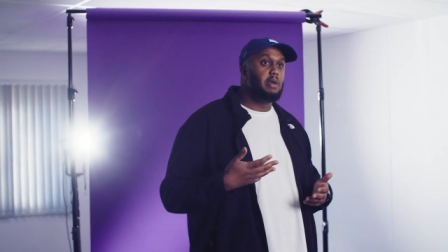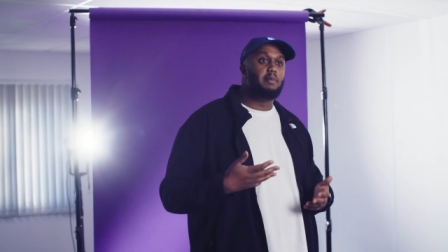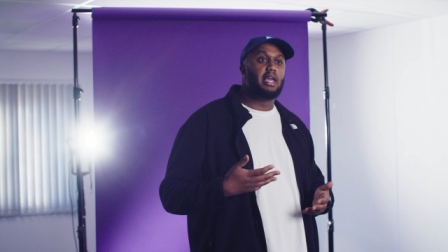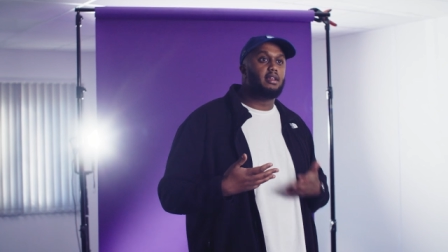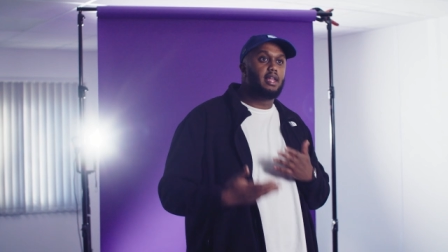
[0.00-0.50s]

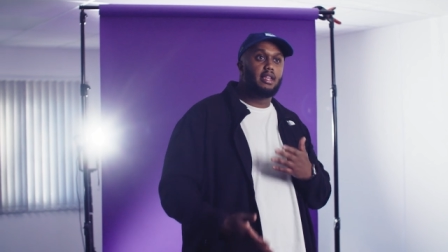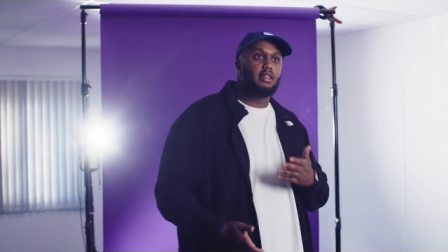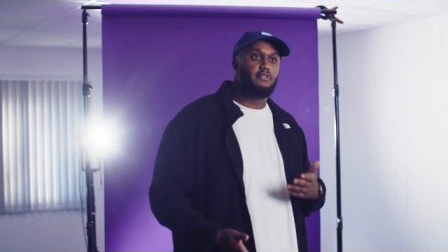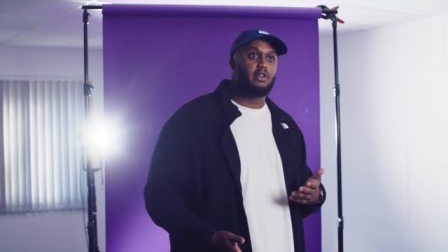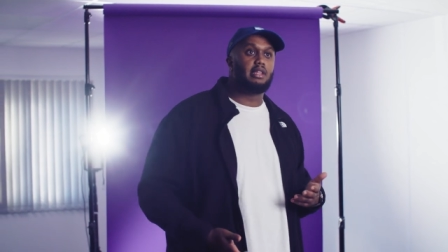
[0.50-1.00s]
maybe get
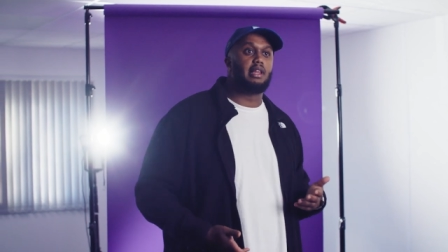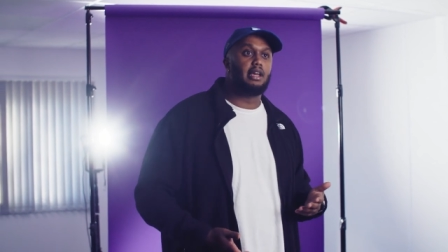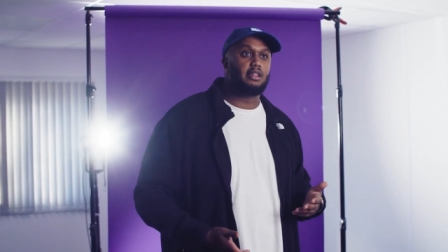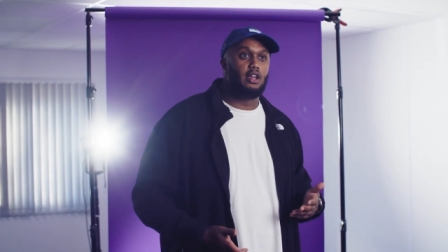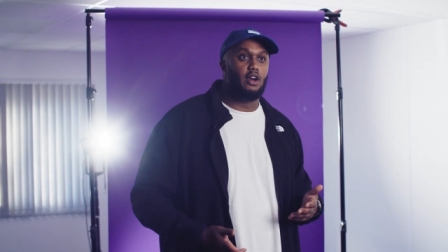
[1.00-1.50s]
tested for
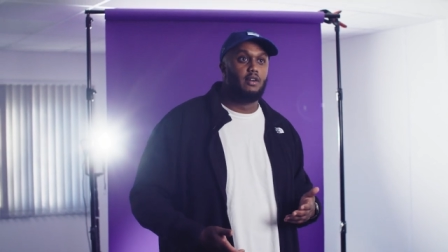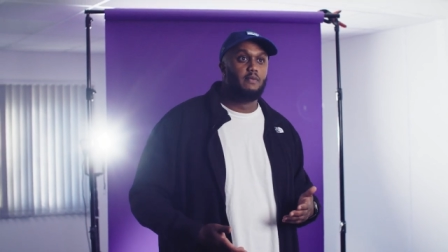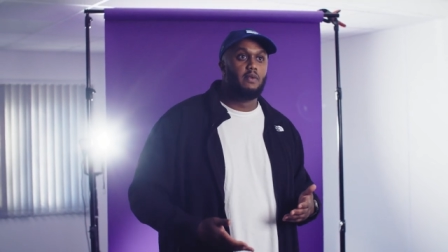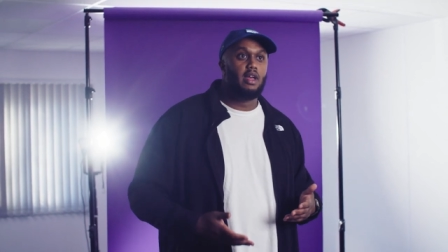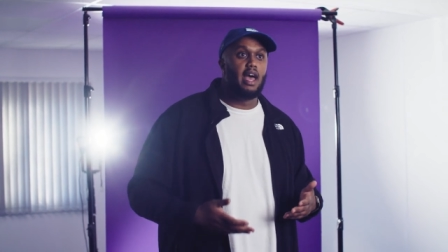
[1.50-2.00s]
dyslexia,
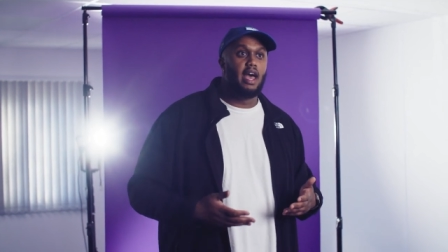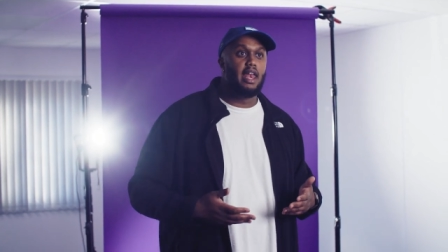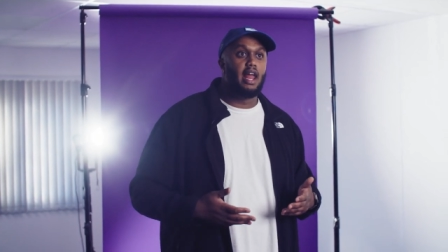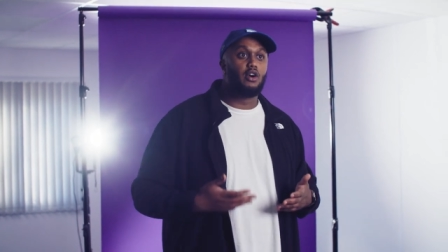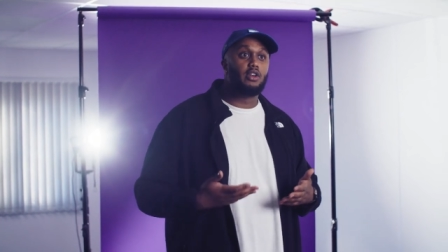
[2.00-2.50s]

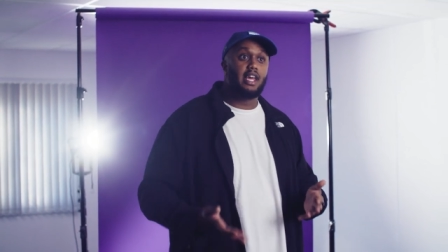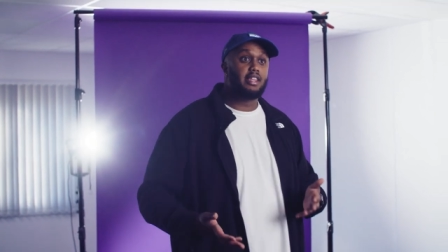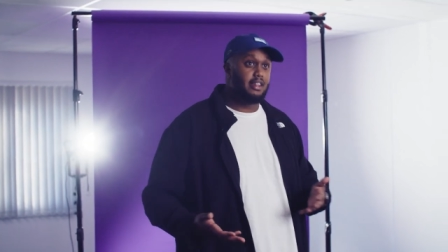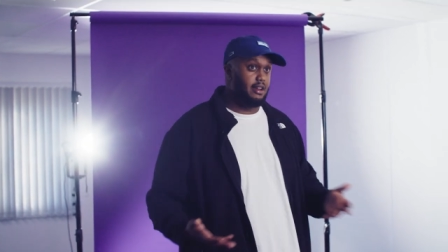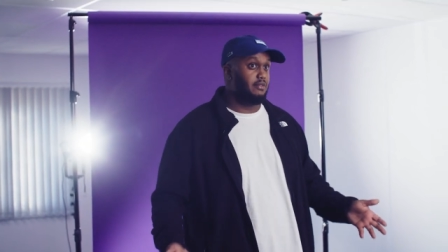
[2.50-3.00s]
and I got
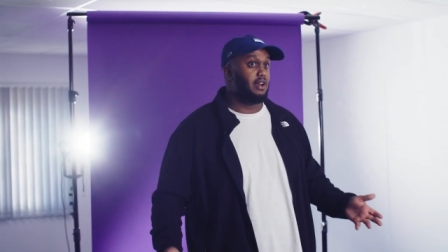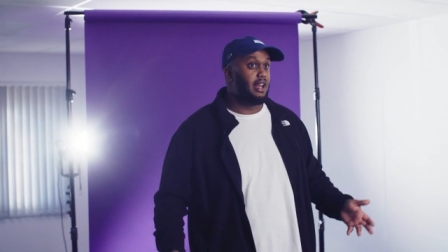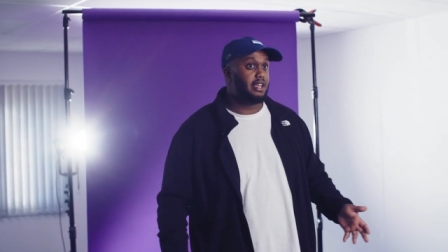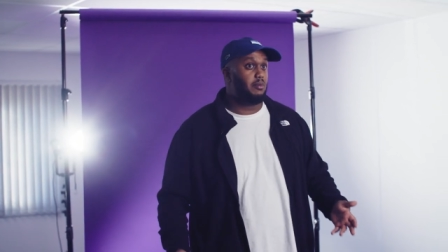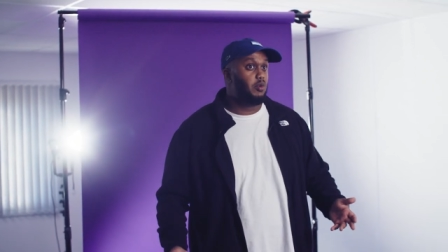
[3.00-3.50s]
tested and I
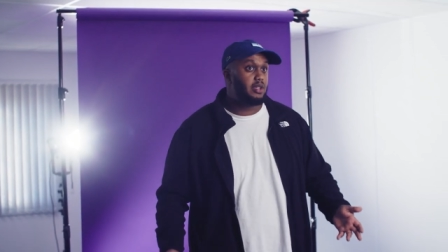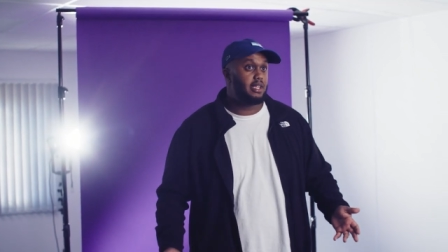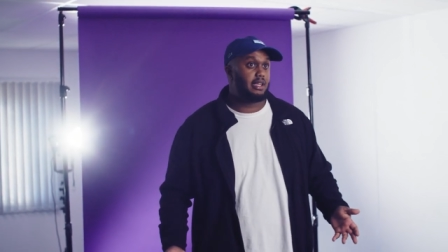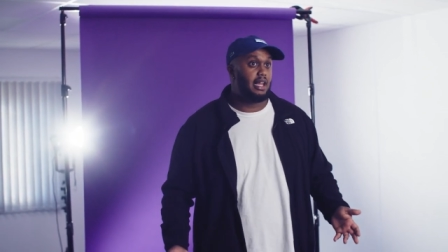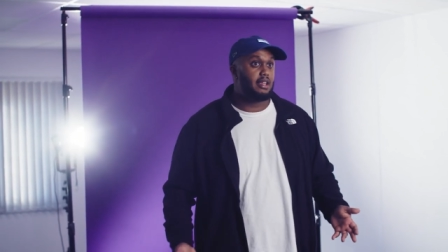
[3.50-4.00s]
realised I was
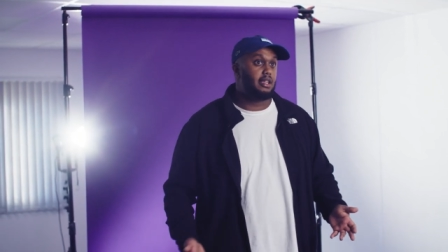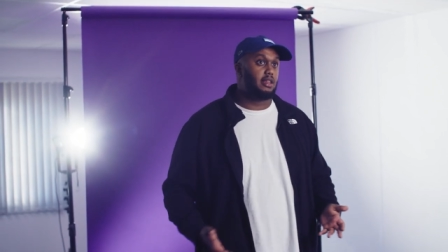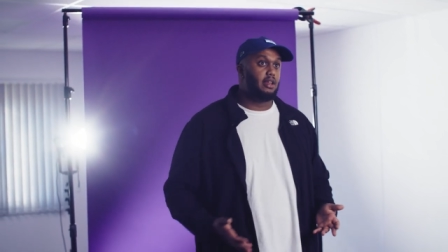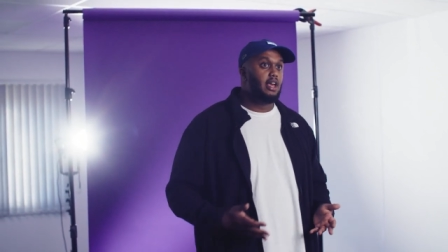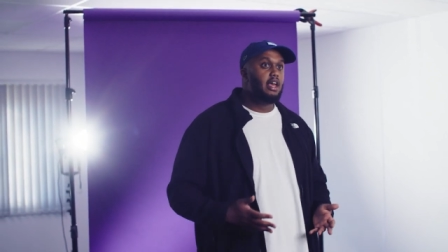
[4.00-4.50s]
dyslexic,
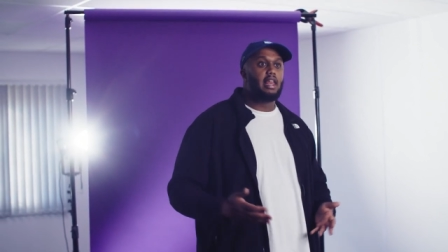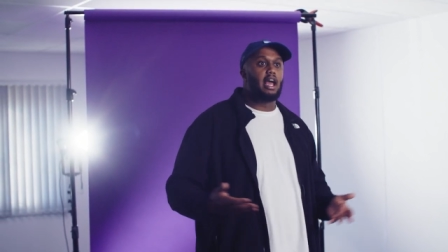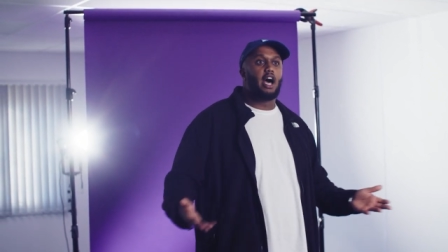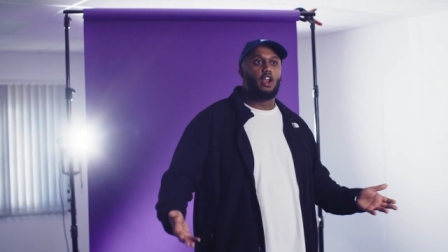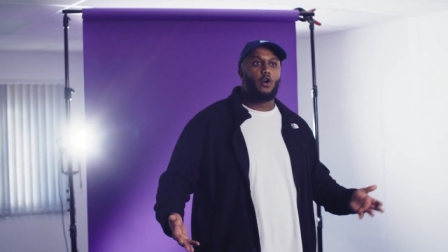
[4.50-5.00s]
so
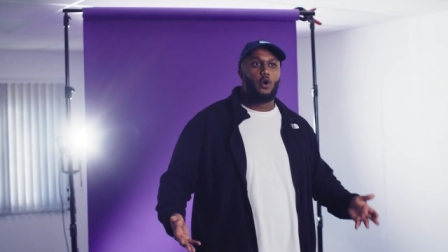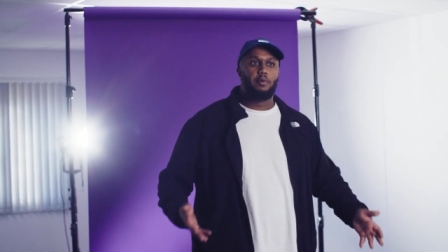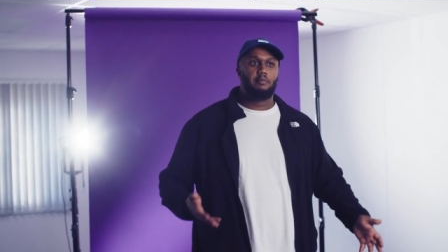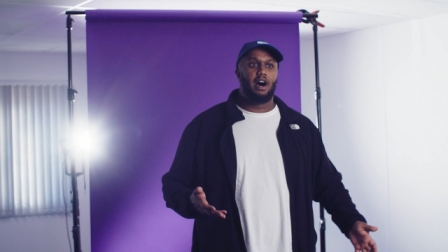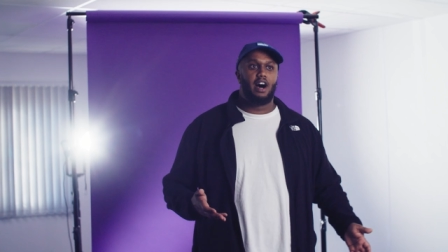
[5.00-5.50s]
that kind of
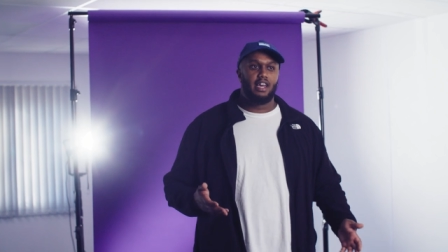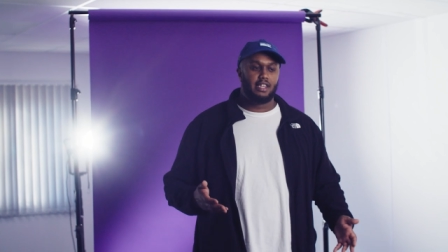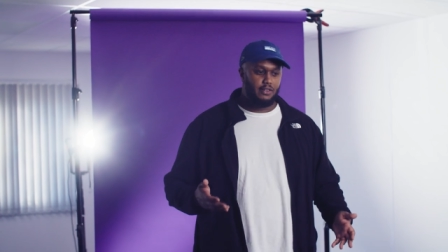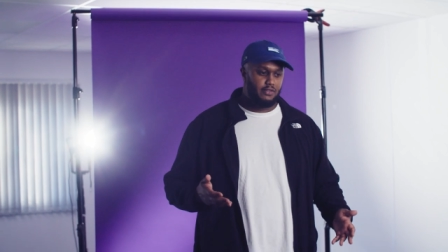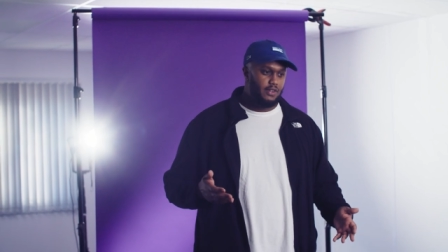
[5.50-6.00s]
opened my
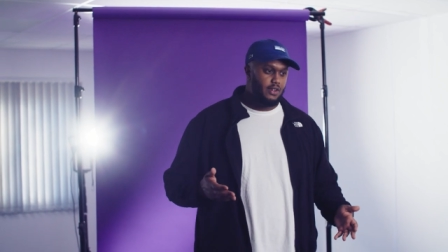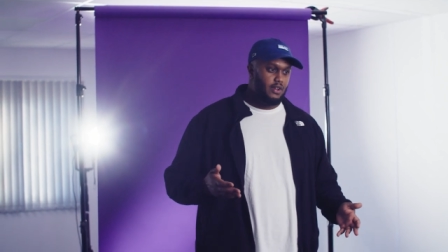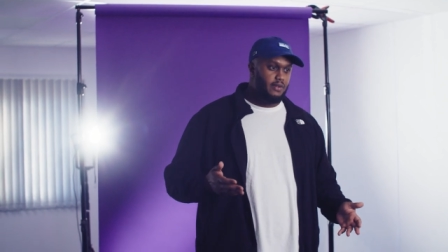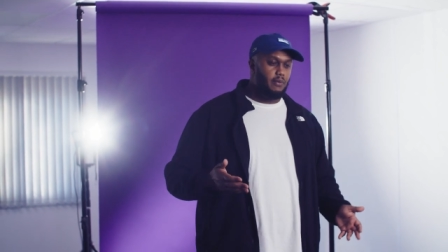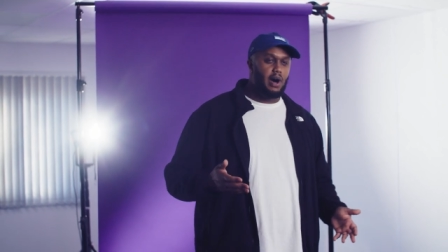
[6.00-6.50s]
eyes of
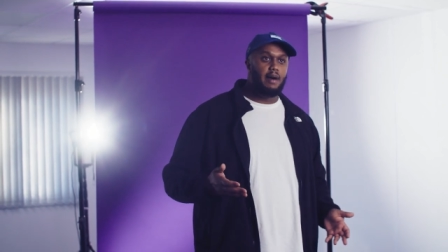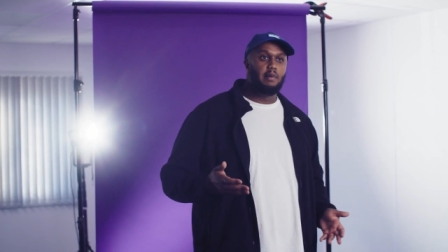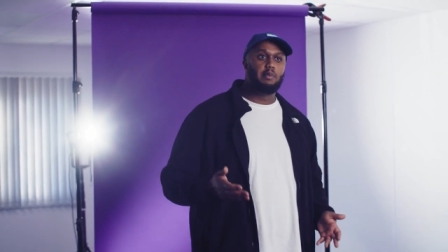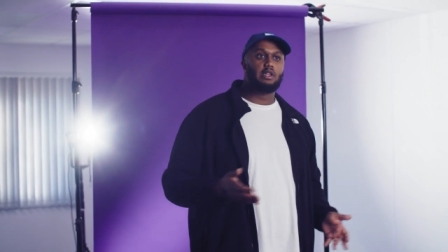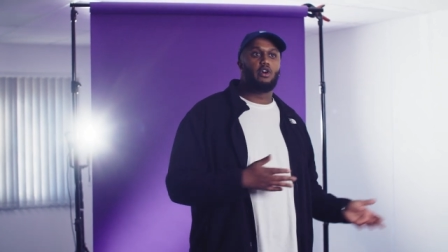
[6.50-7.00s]
why I
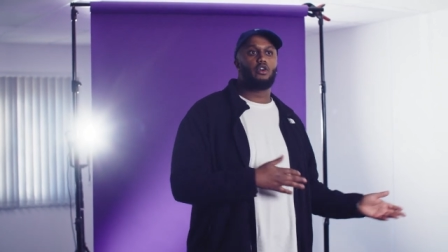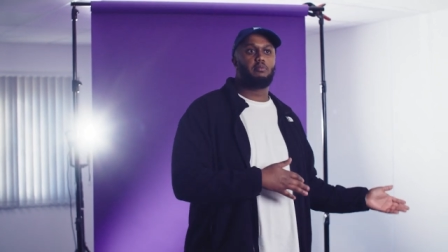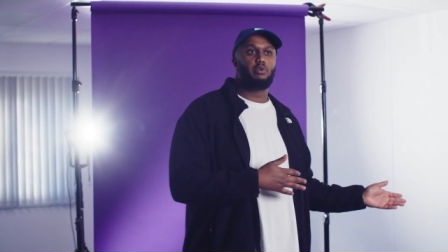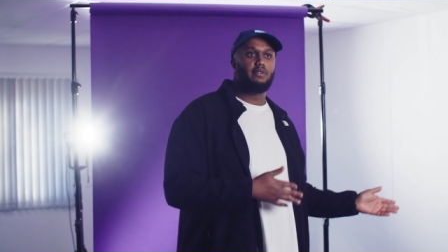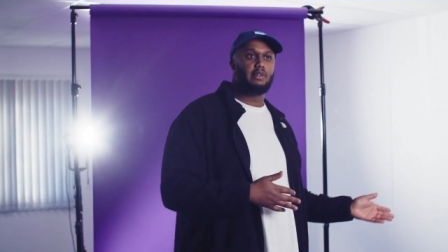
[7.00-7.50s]
maybe
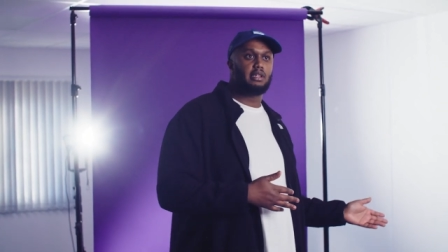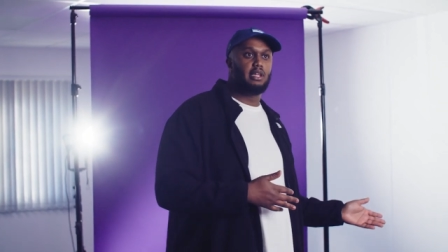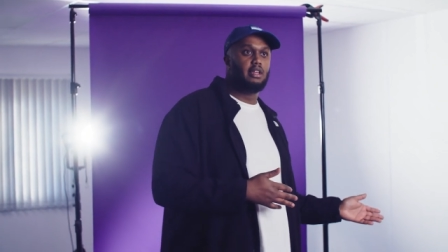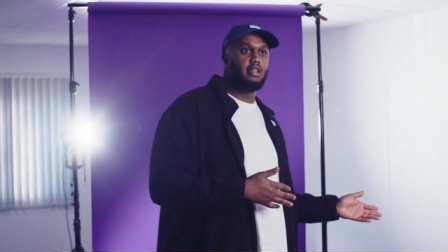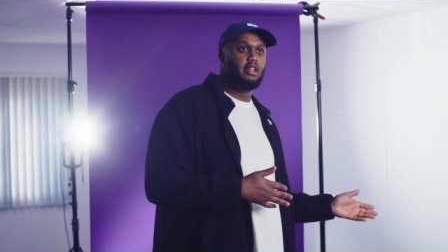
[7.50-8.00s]
struggled
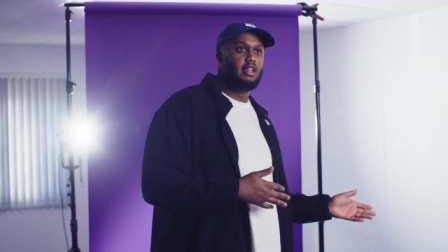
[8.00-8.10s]
previously.